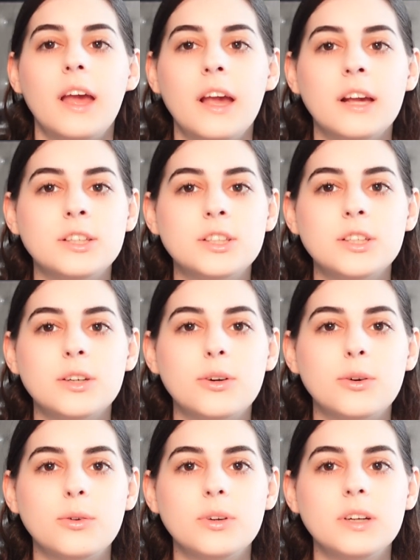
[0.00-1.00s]
and
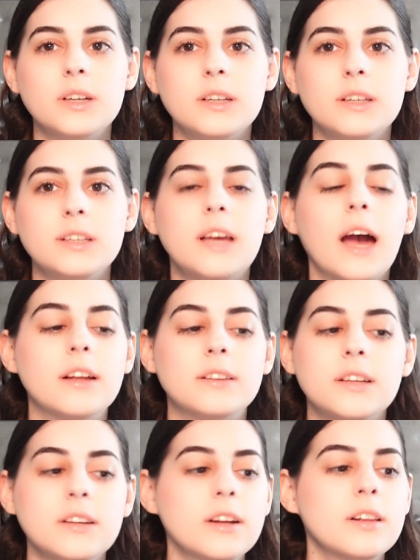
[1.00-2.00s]
so yeah,
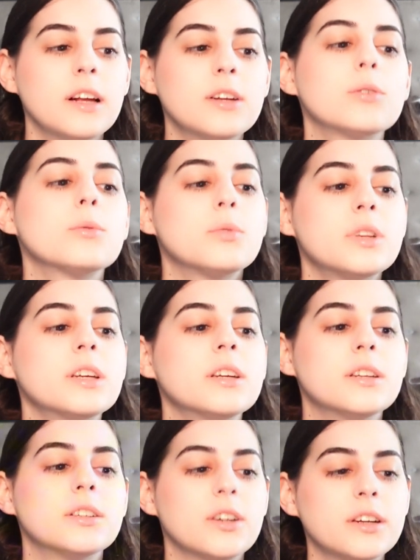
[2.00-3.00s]
then I like
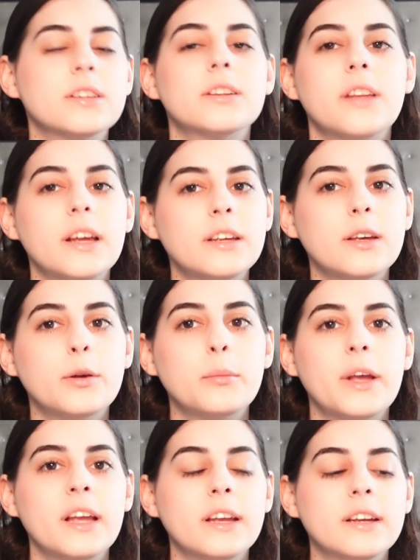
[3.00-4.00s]
really started to like him,
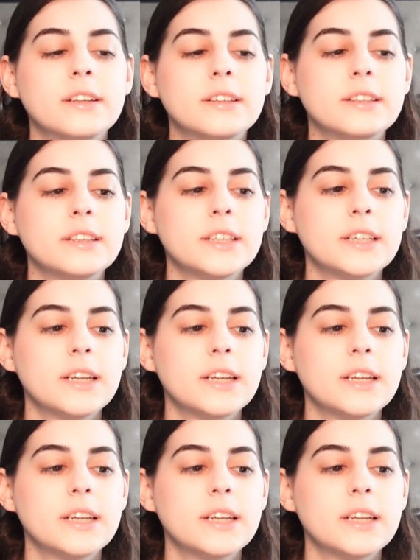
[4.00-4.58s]
and